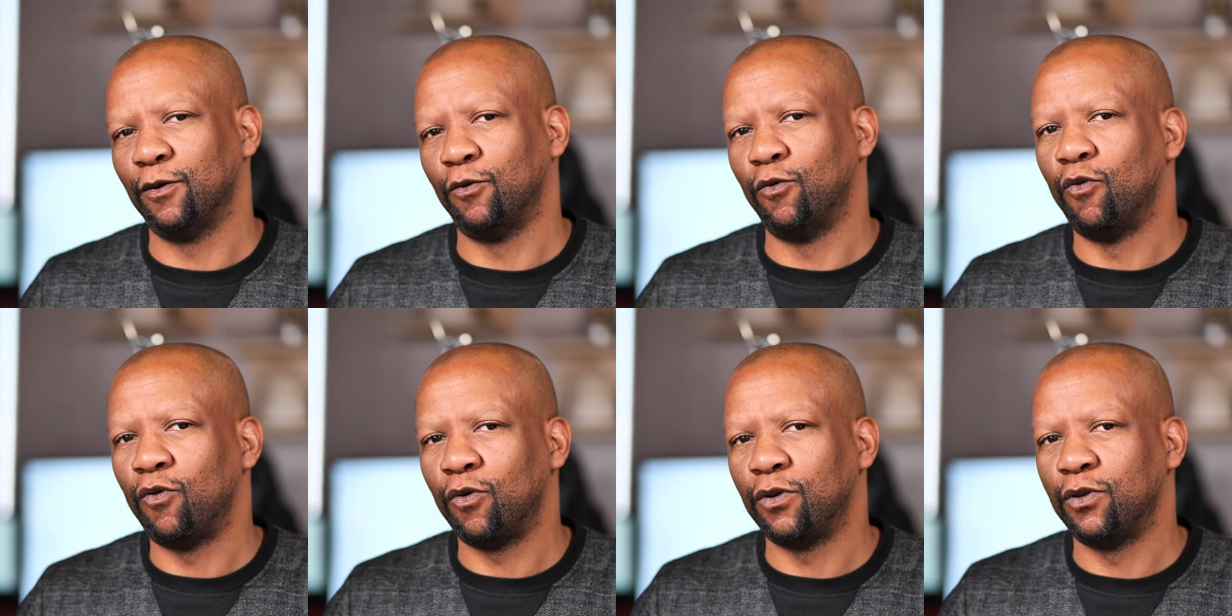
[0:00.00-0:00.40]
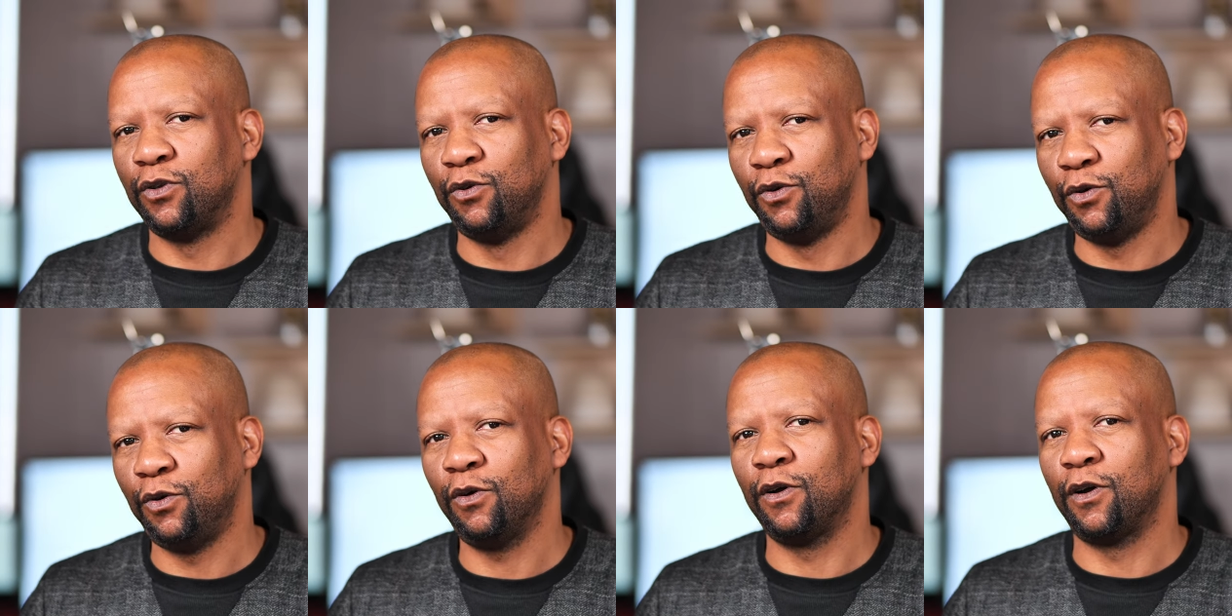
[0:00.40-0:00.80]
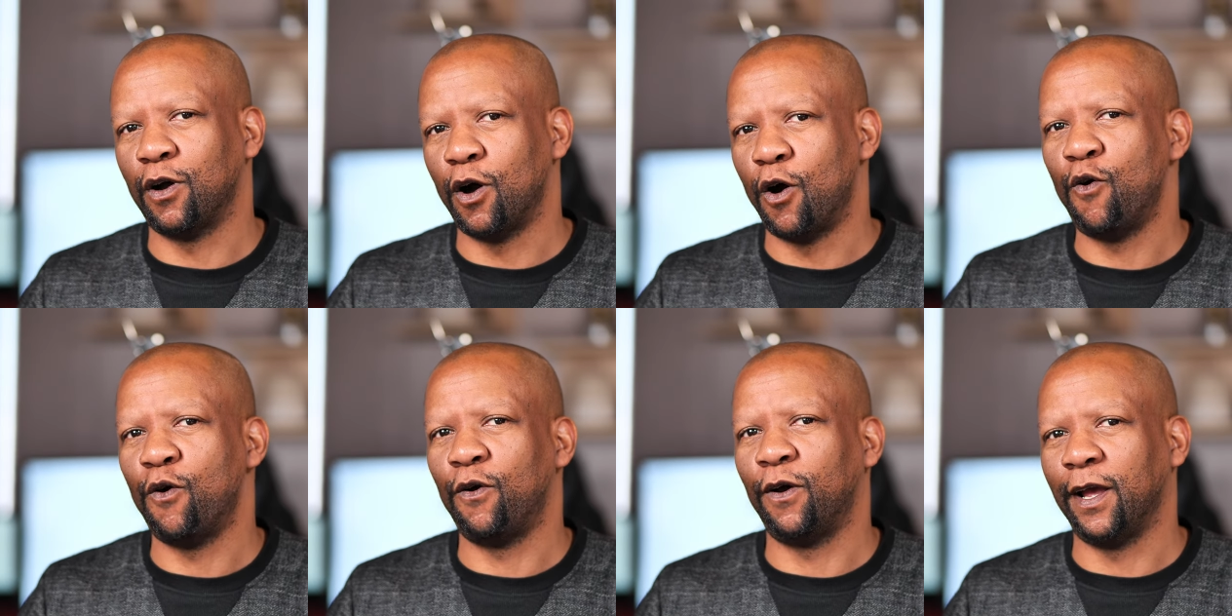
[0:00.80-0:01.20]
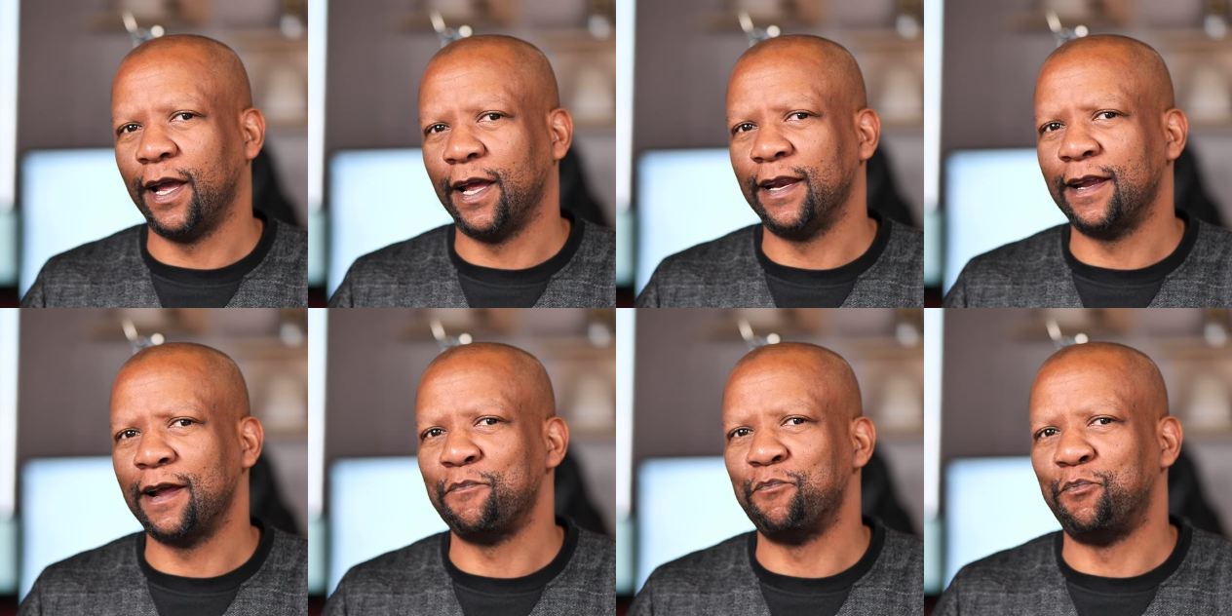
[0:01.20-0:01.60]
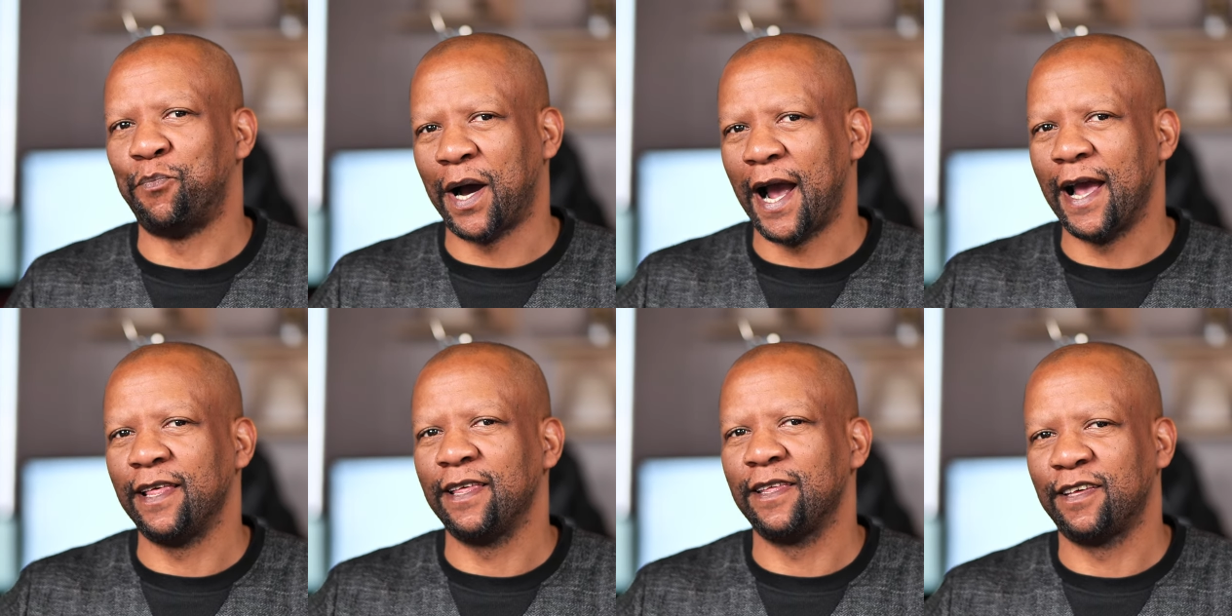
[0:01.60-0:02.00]
or do you go ahead and
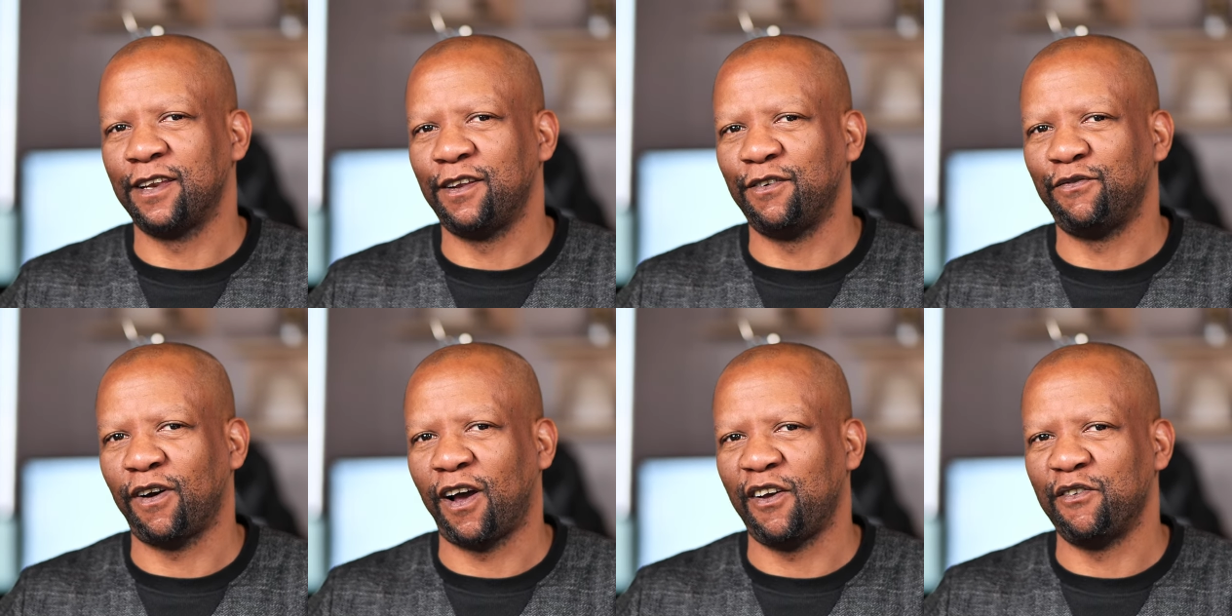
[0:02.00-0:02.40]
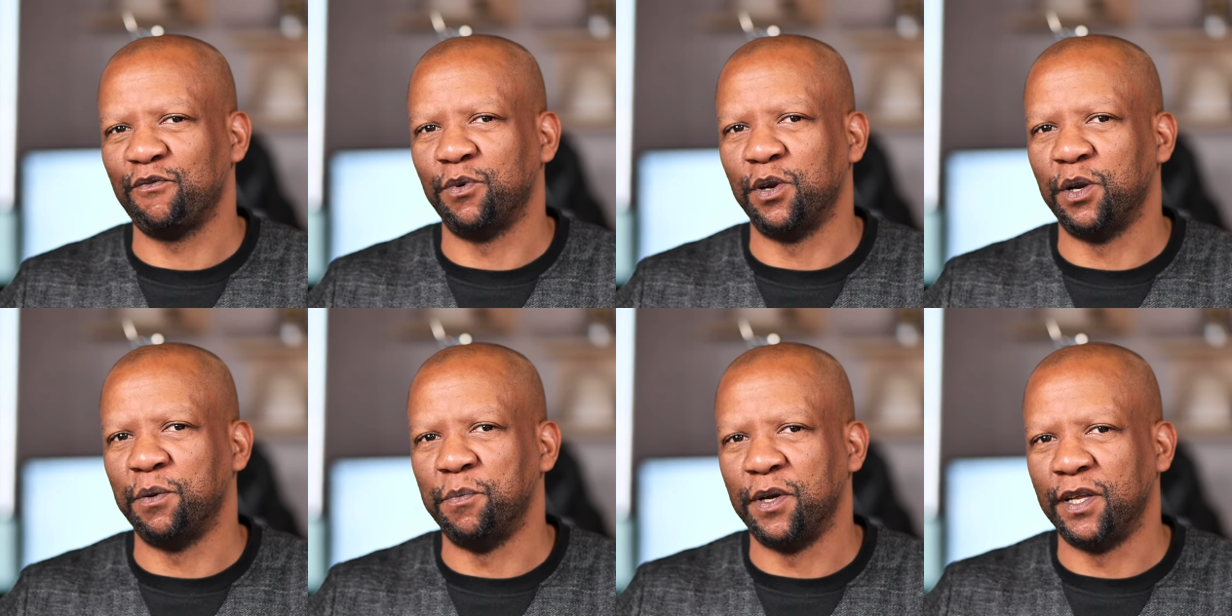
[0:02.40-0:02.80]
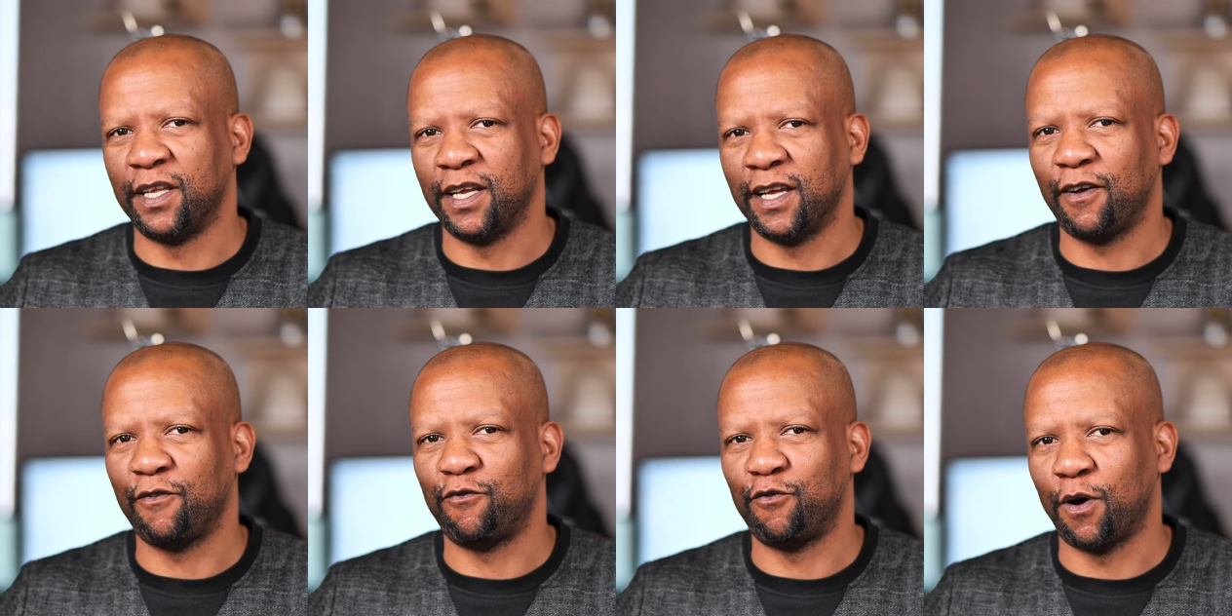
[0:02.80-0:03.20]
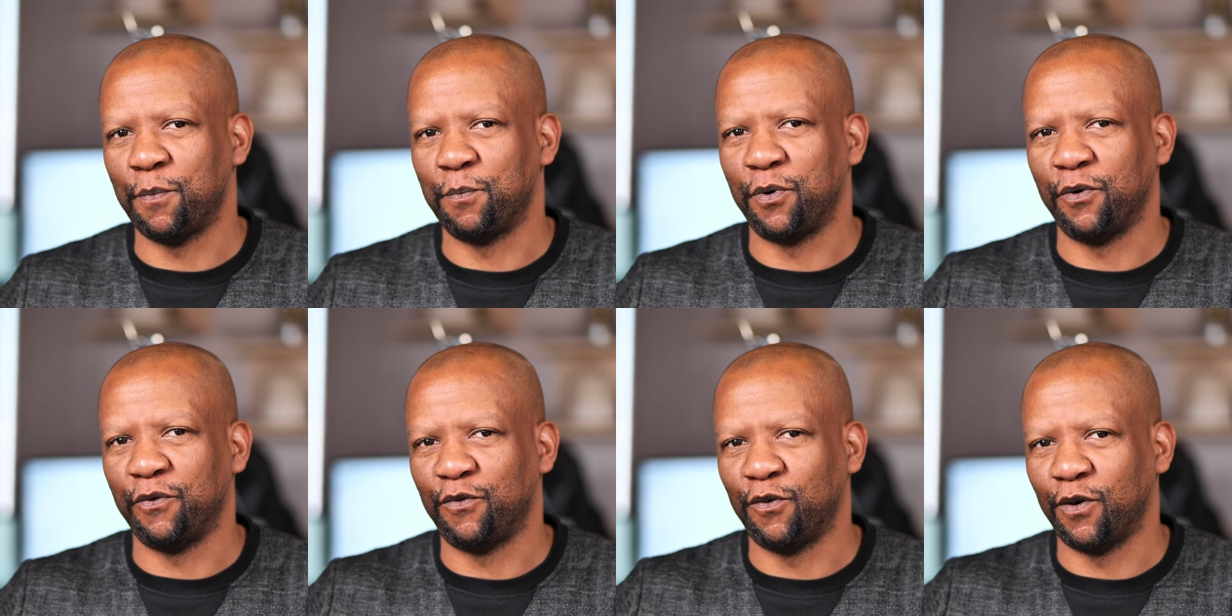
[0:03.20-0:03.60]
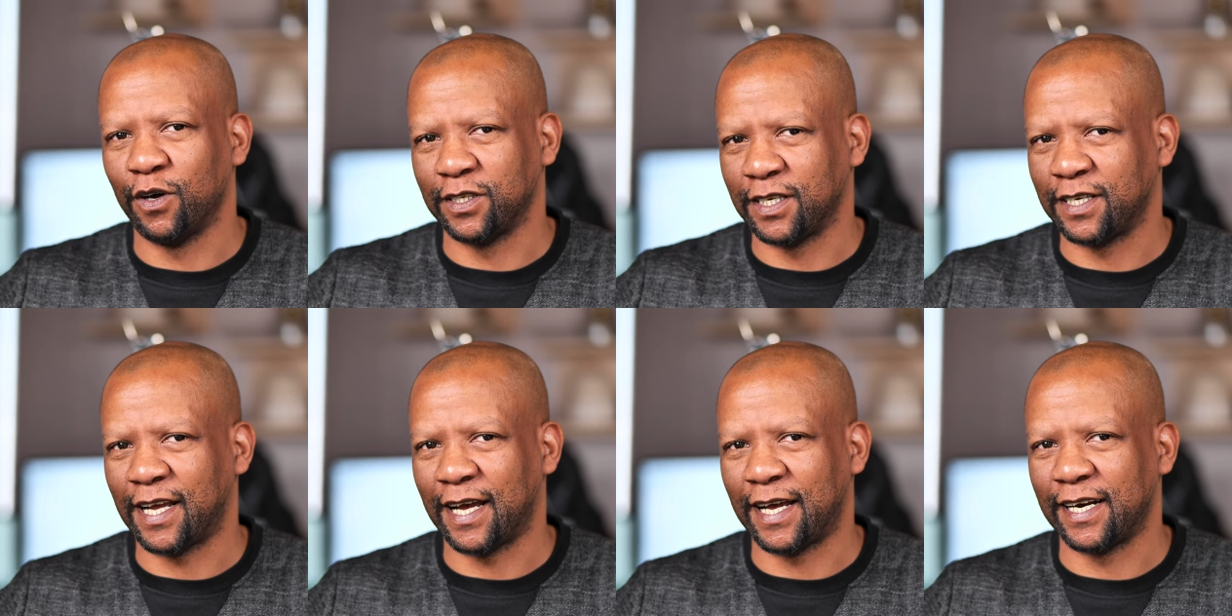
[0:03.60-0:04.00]
buy the 35mm f1.4
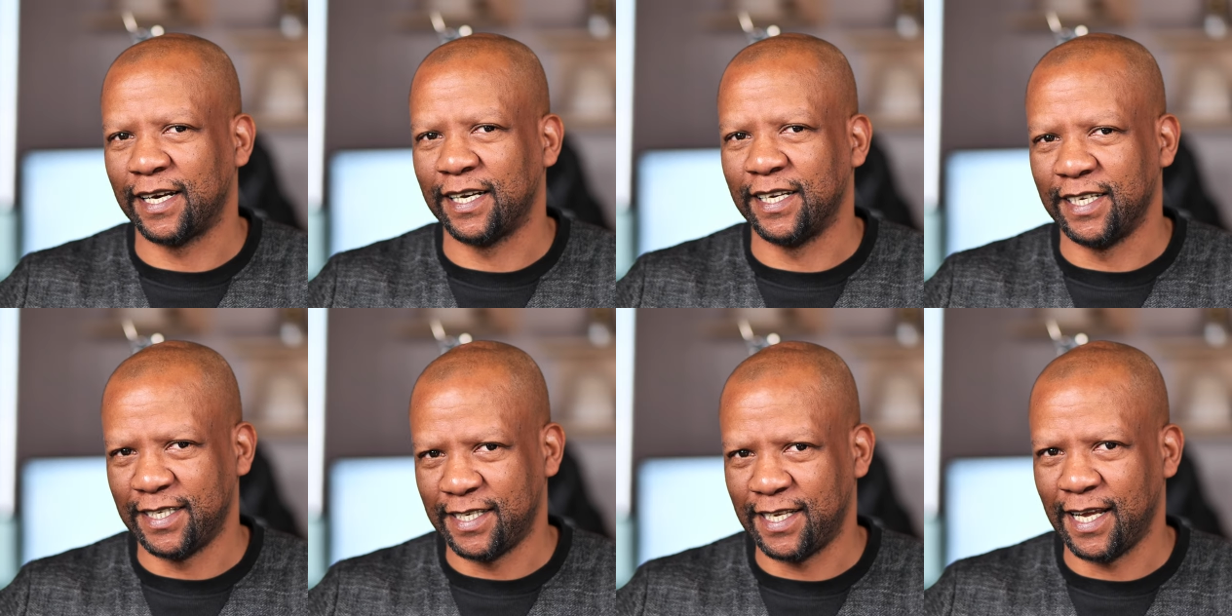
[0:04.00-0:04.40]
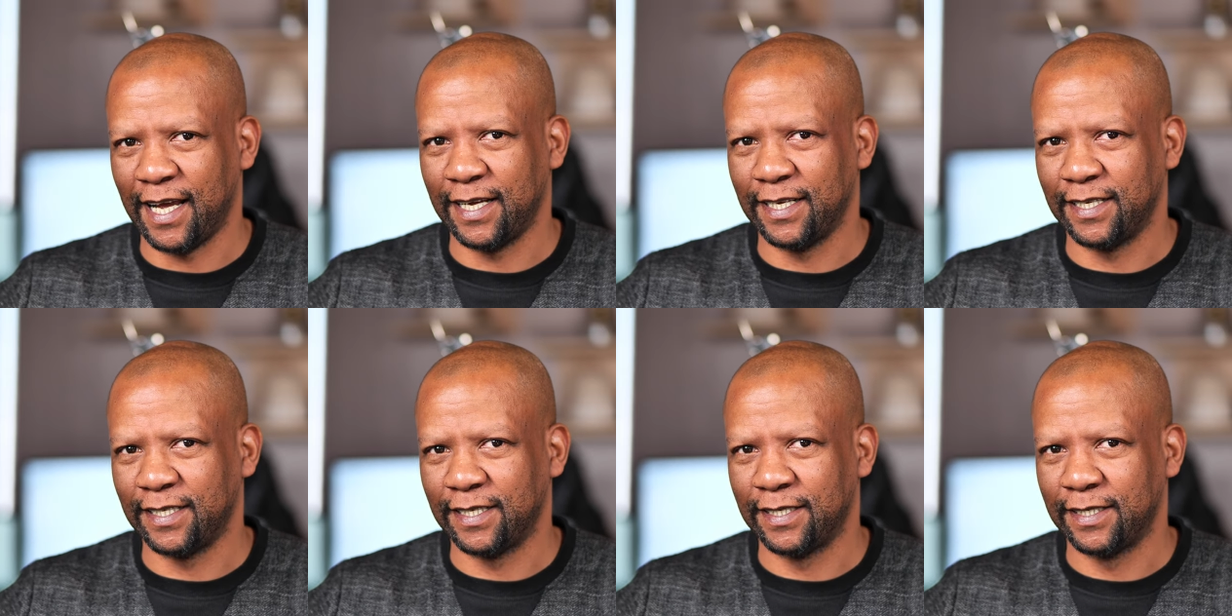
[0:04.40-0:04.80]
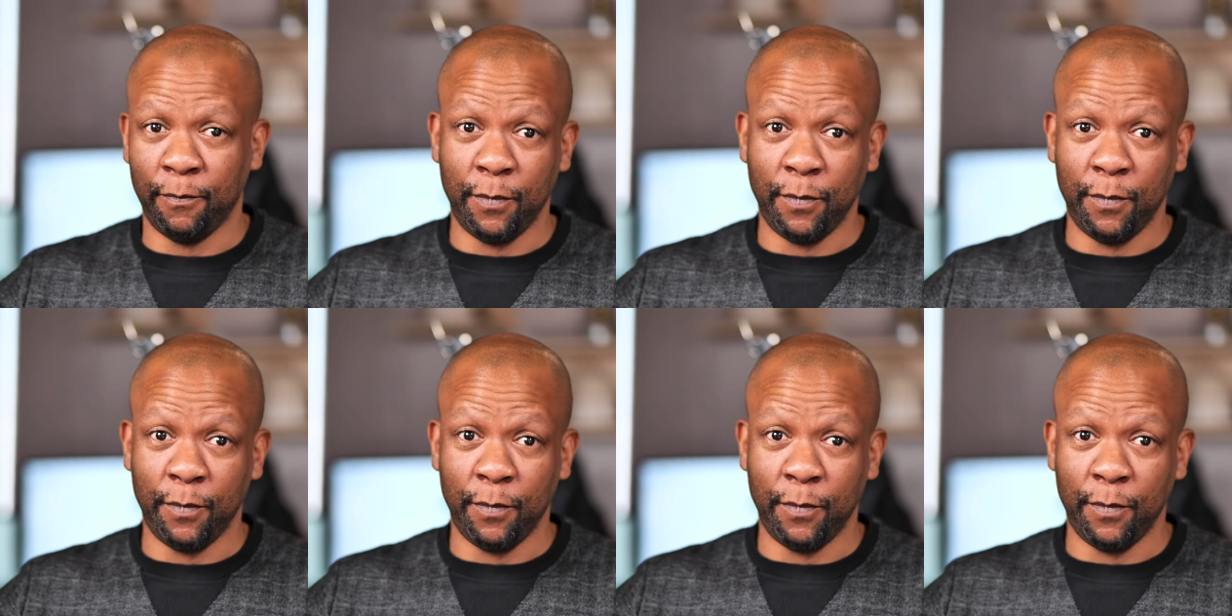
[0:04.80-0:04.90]
as it currently stands?